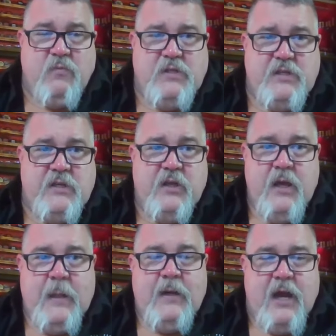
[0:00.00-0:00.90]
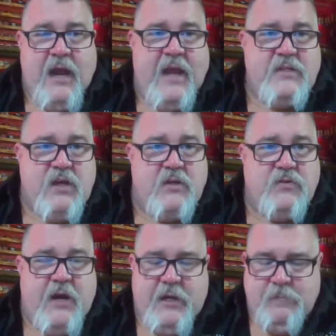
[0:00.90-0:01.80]
we did a hands-on
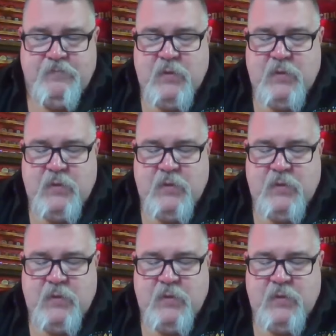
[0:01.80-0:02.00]
training,